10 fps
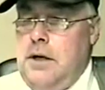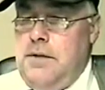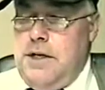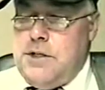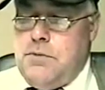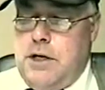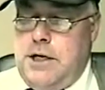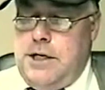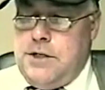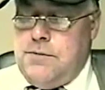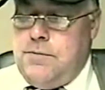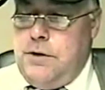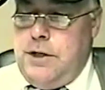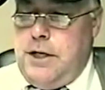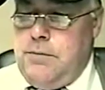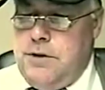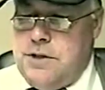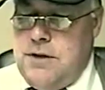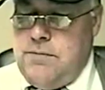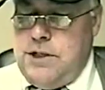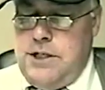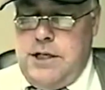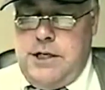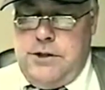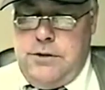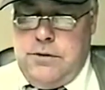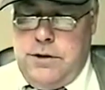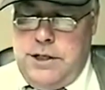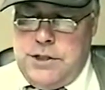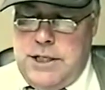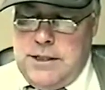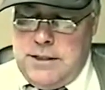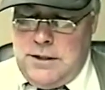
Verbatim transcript: And that's why he is affiliated with the 1792 Coinage Act.